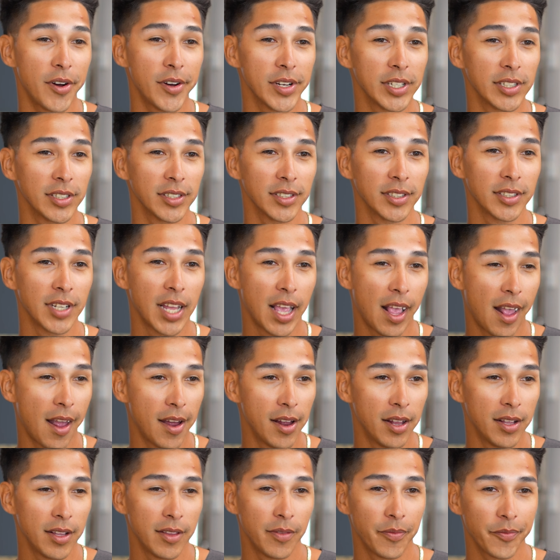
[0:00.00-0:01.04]
and
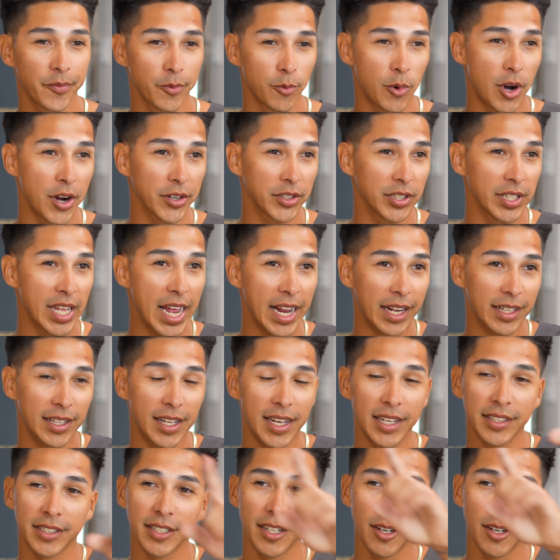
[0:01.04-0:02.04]
walk to that class